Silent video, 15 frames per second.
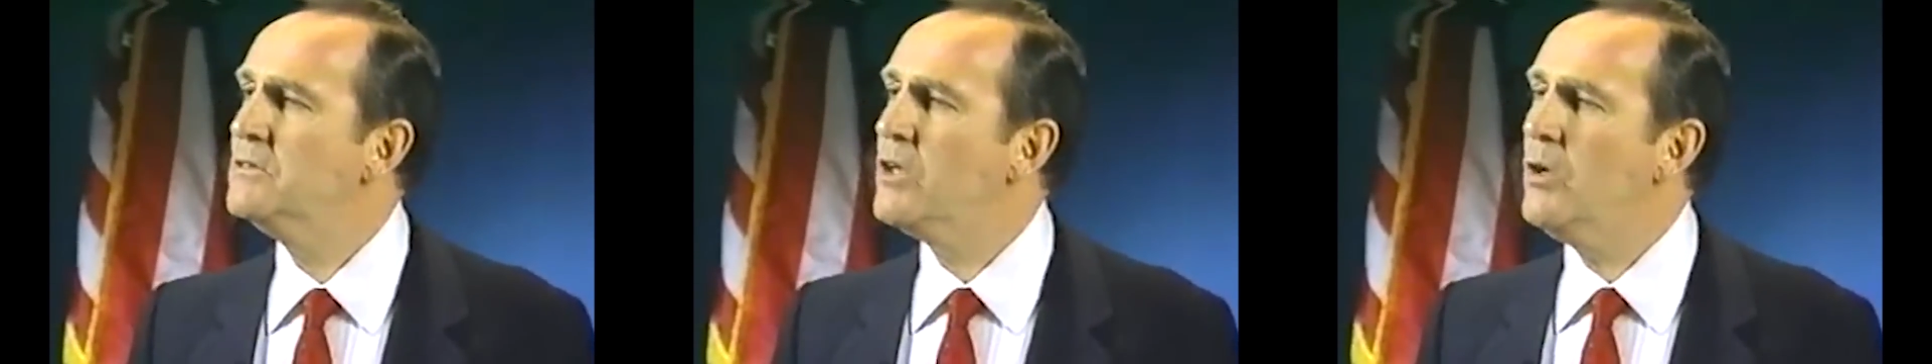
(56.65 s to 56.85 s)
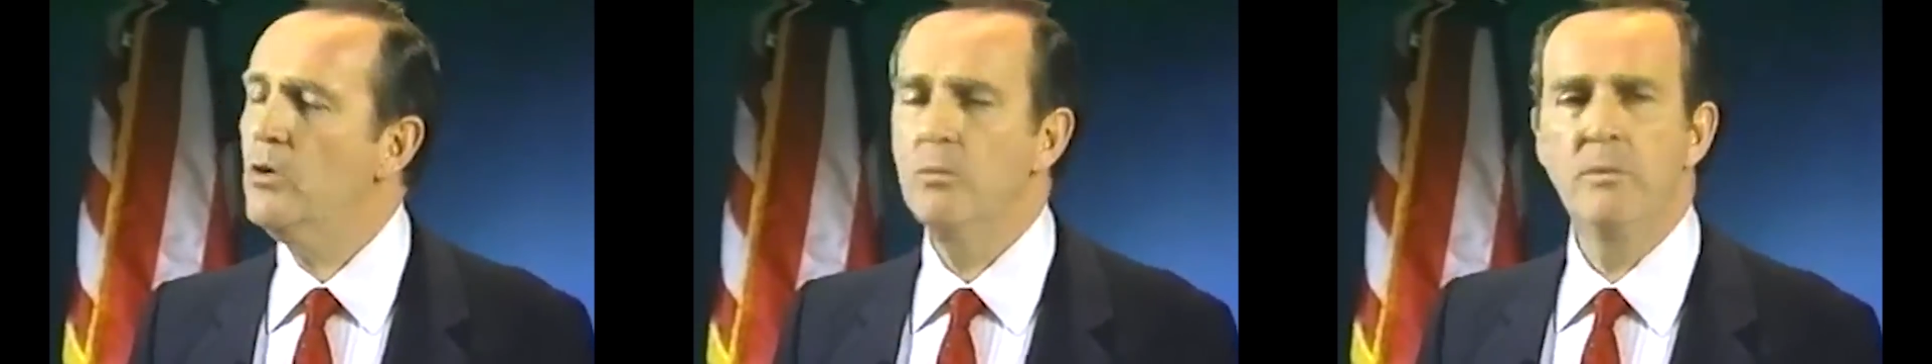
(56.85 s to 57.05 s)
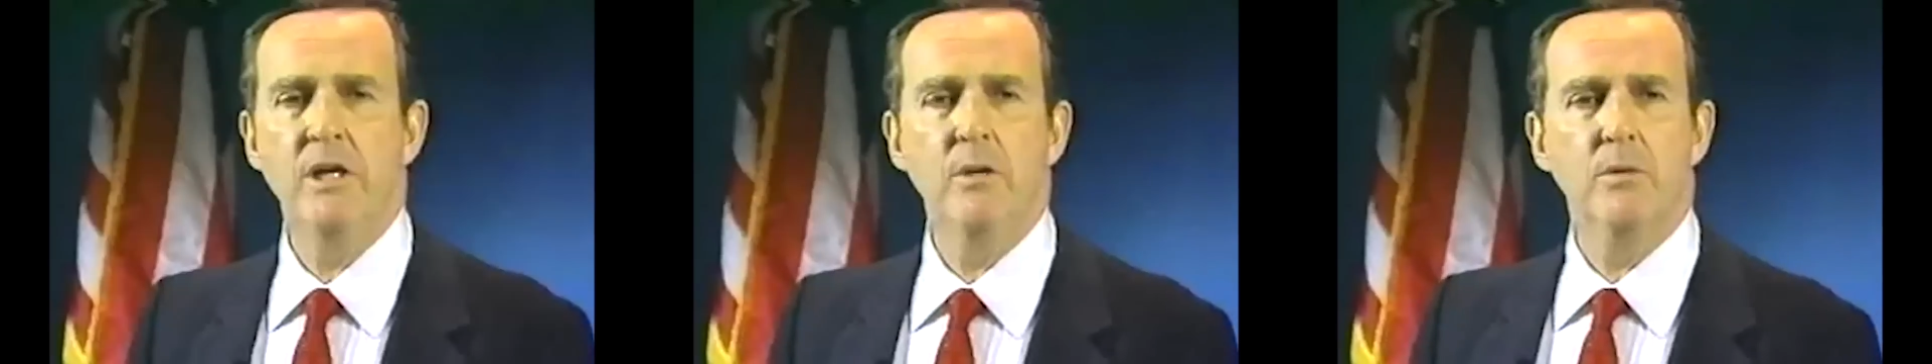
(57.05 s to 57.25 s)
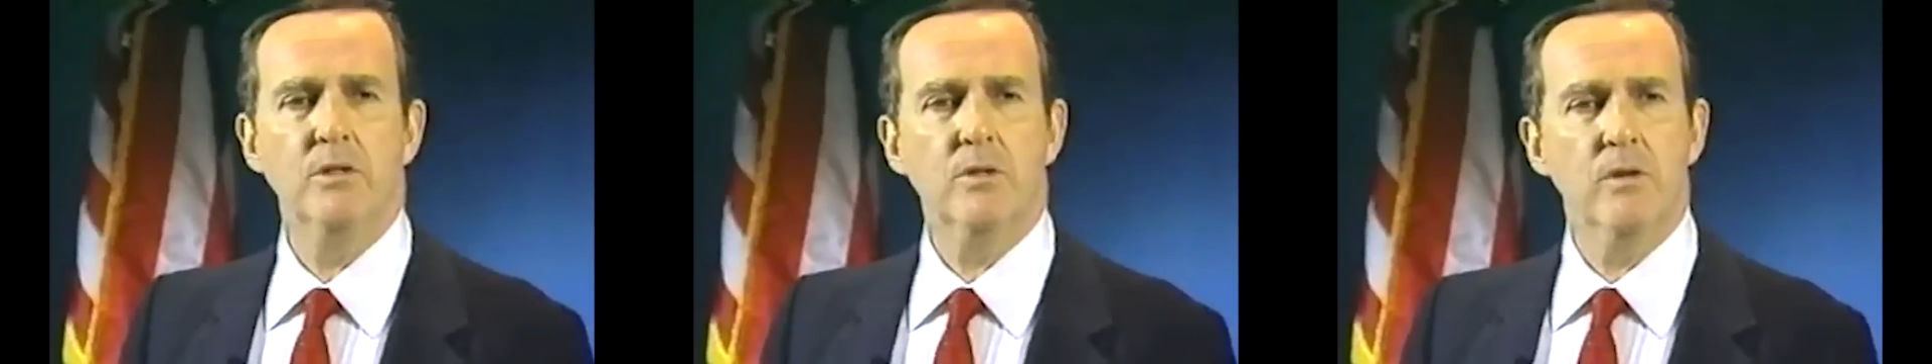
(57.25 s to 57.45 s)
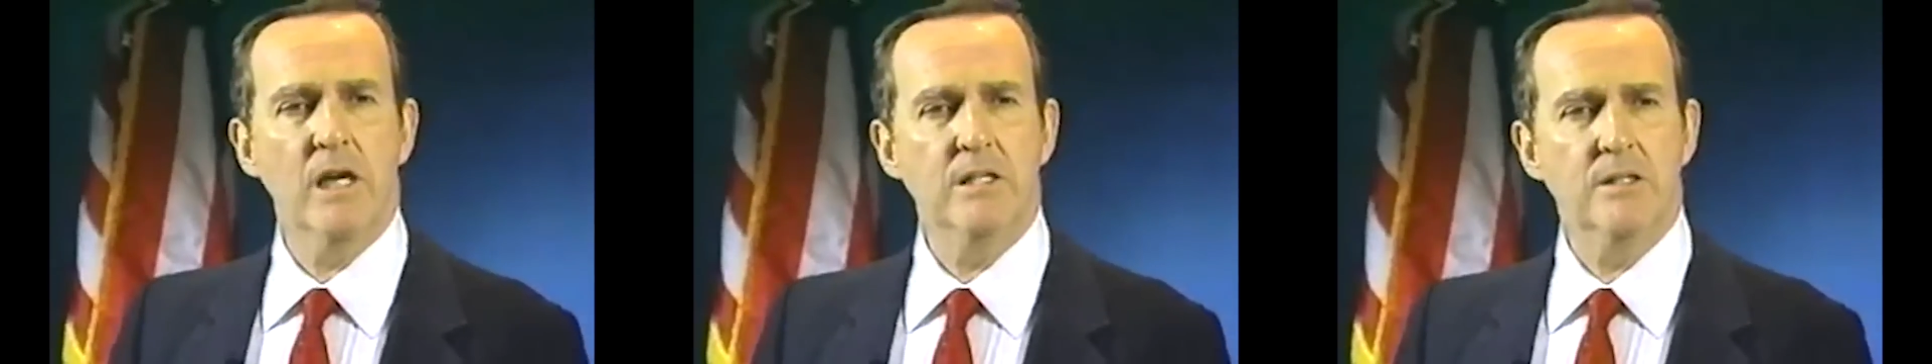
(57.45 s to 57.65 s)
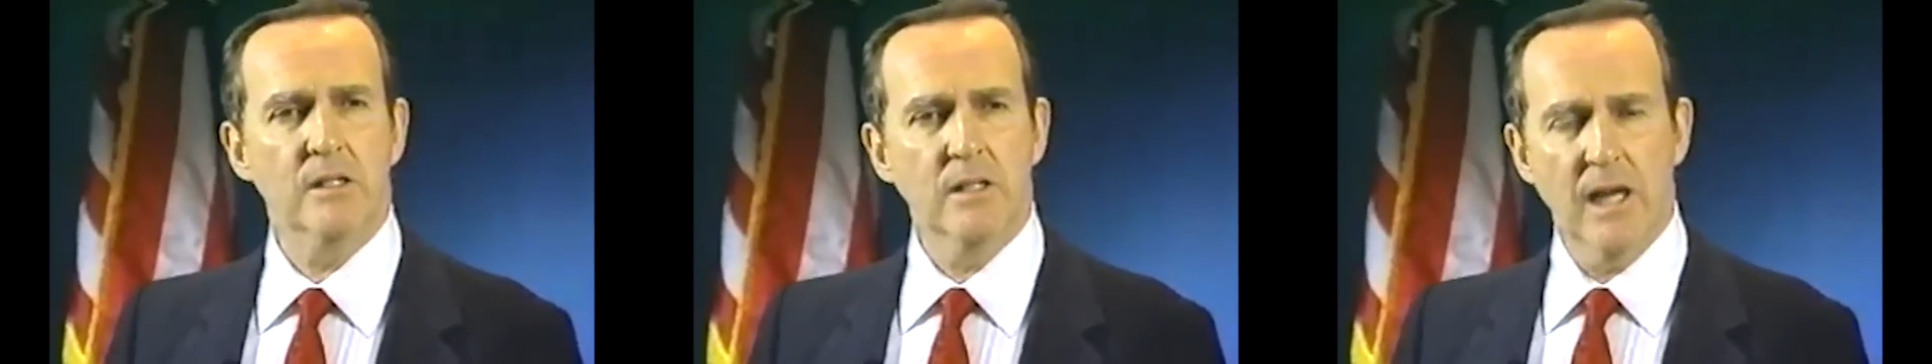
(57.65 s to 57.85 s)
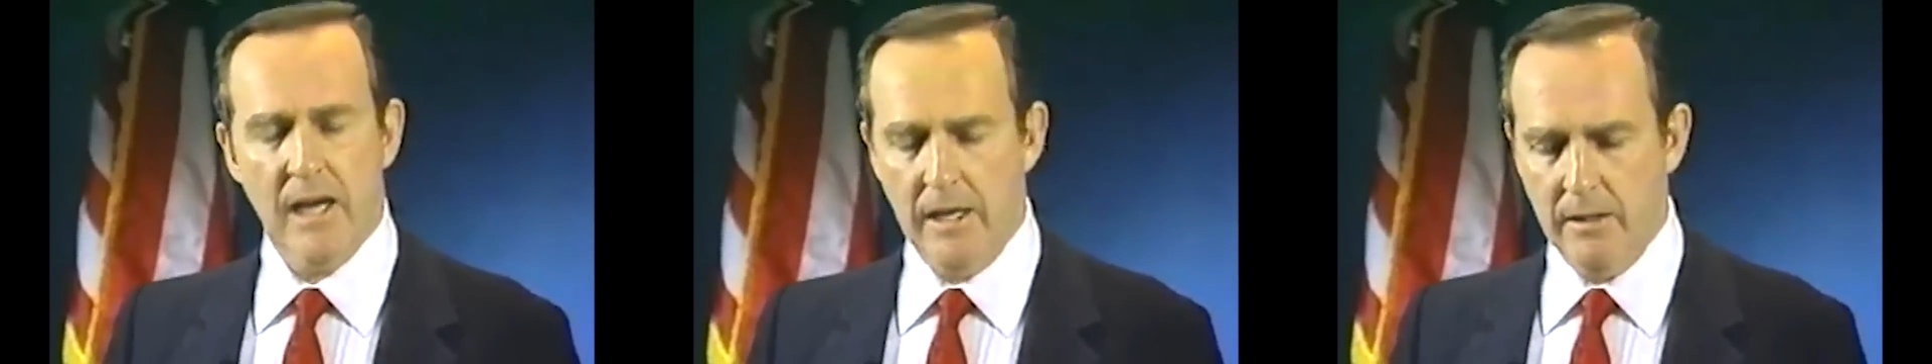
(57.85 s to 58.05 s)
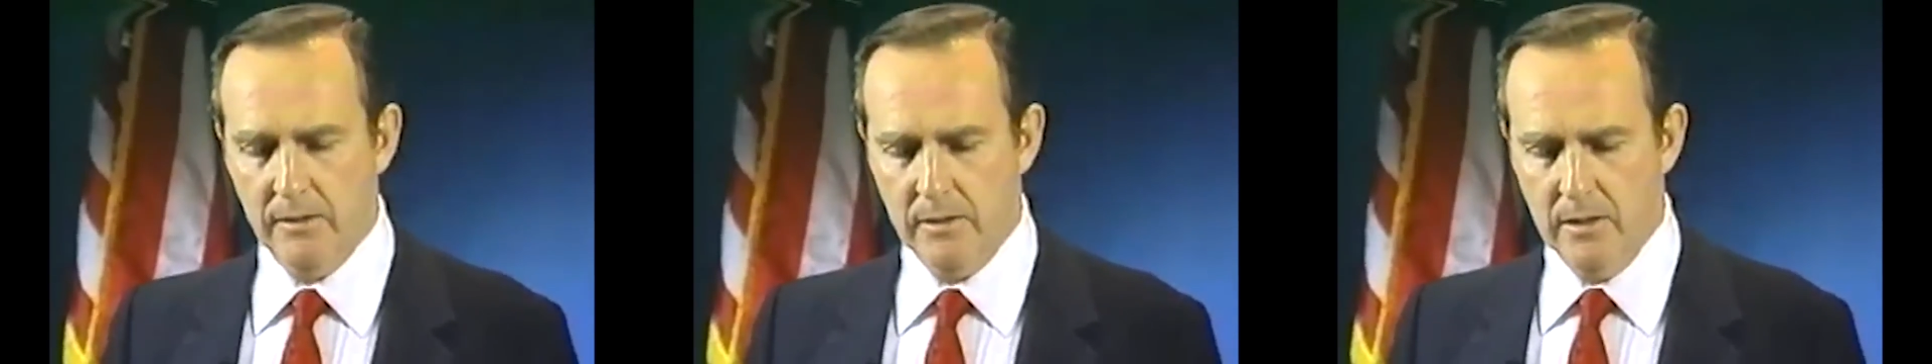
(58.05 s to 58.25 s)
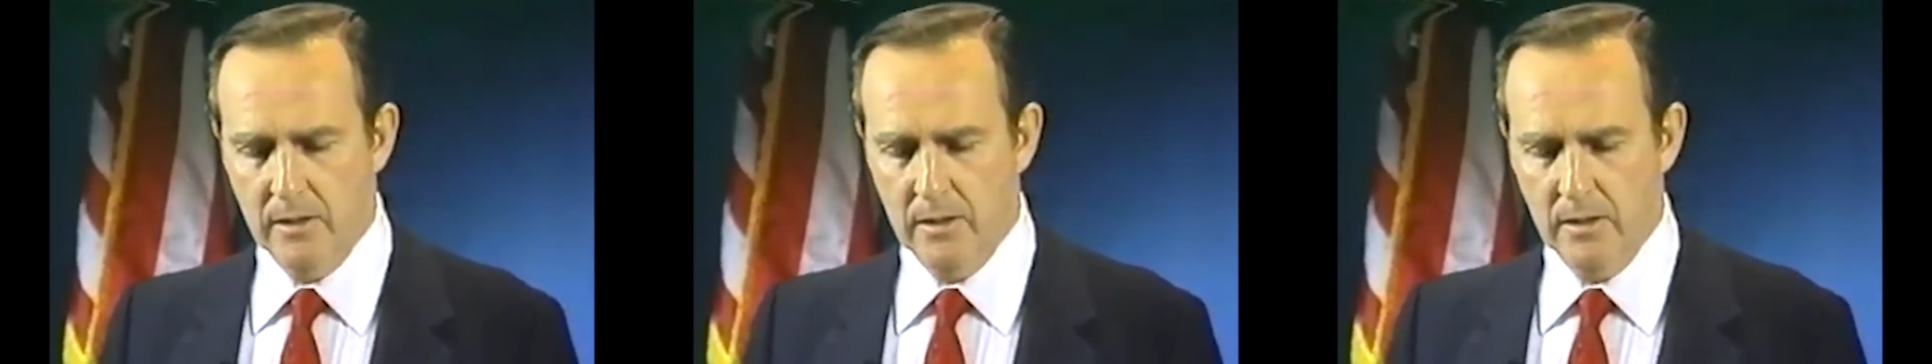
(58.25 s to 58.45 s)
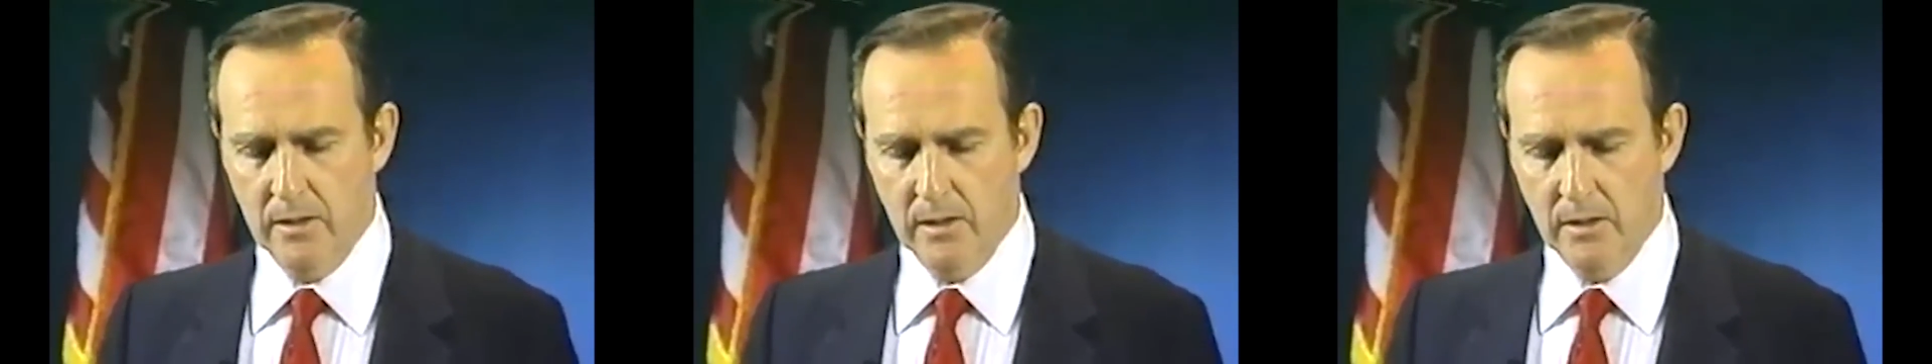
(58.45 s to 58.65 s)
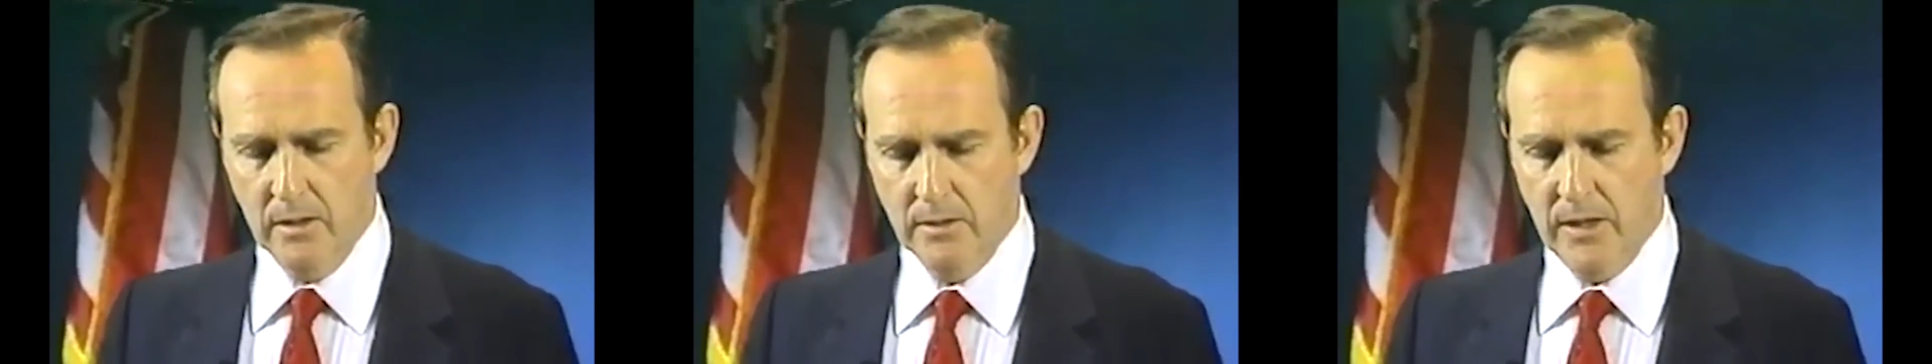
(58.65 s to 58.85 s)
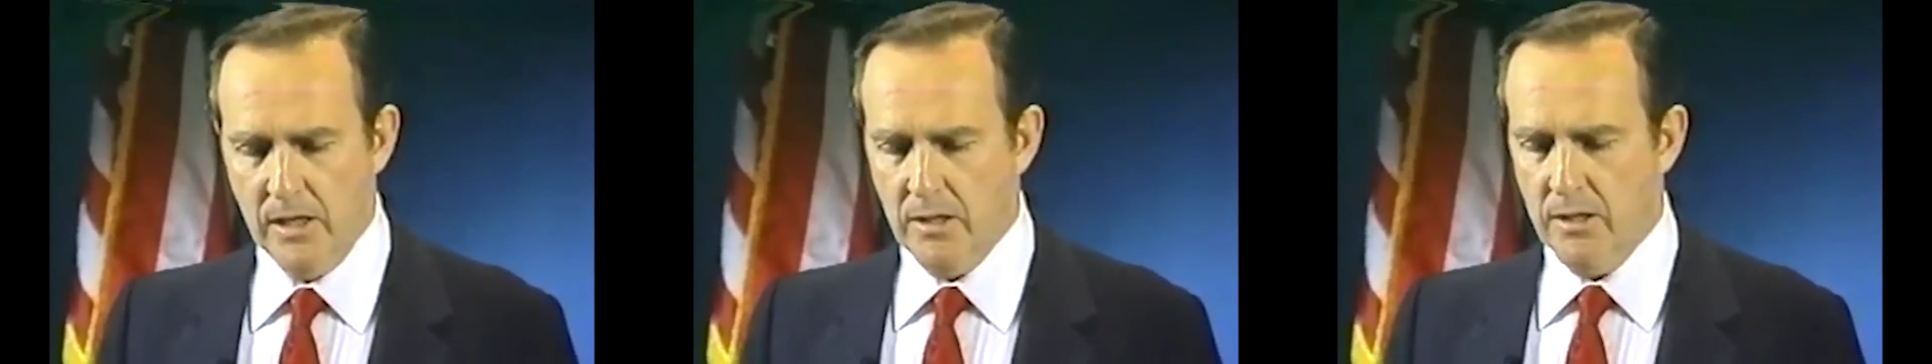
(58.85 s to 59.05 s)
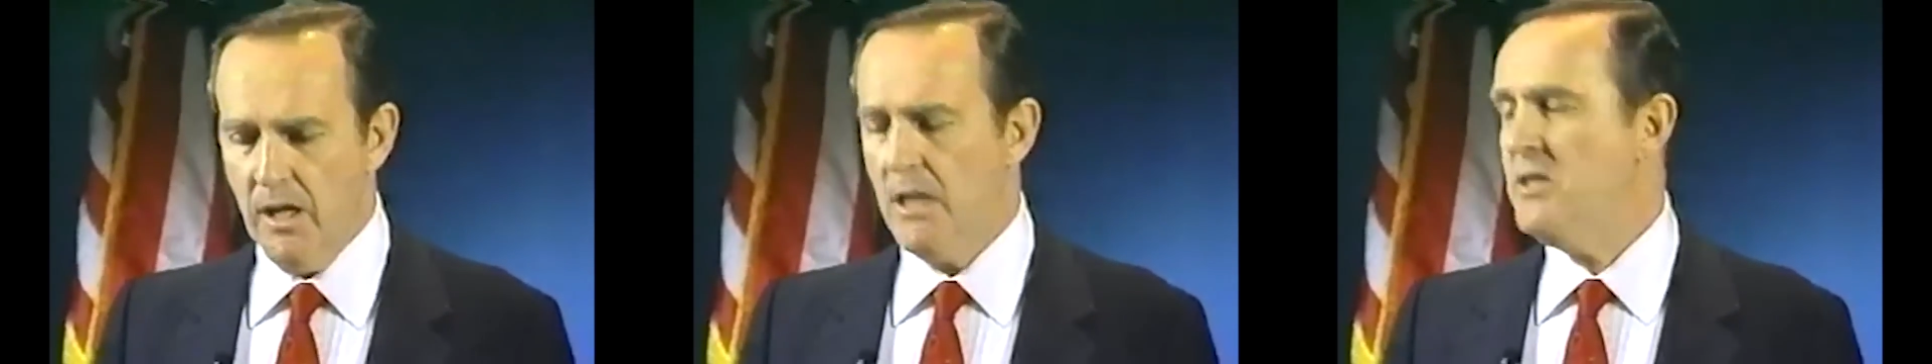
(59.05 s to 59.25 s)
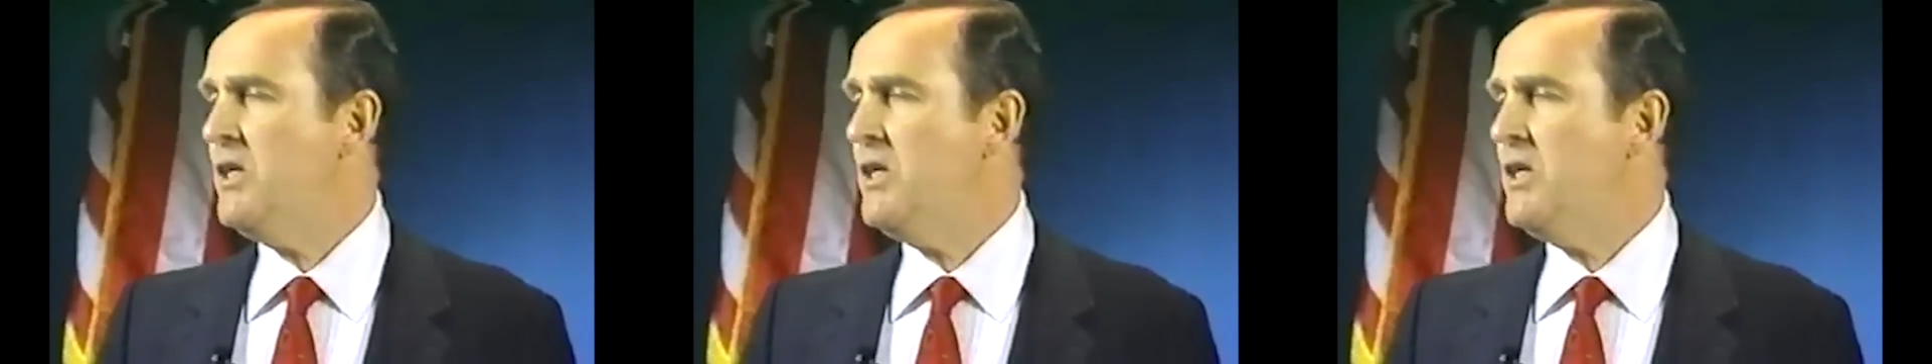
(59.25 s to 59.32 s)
told me with great delight that in